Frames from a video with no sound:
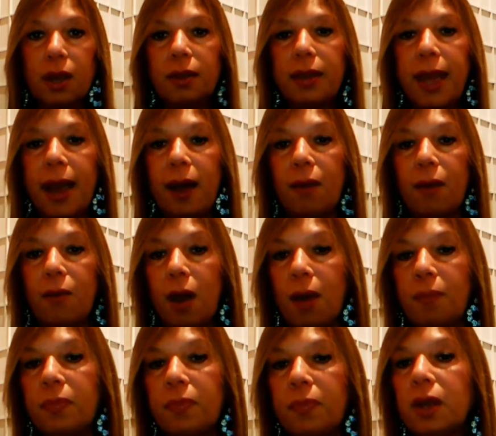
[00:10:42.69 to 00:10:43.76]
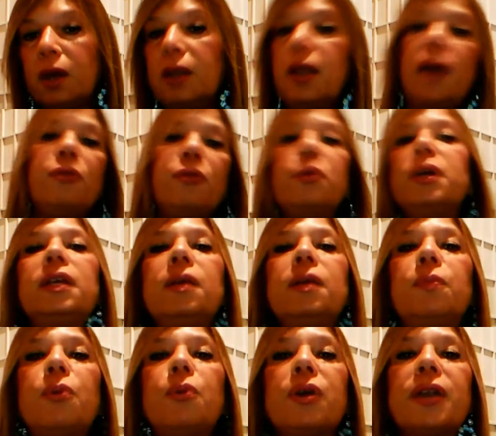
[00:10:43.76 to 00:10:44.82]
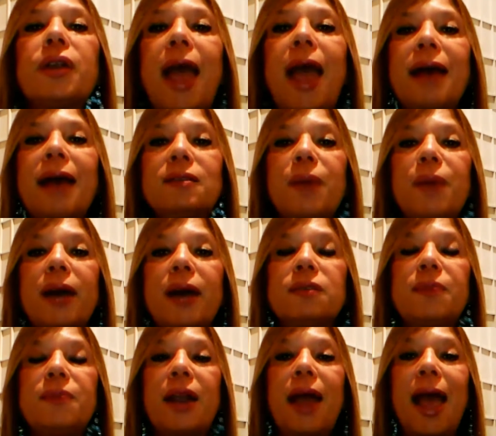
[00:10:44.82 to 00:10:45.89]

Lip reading: Now, another really important aspect about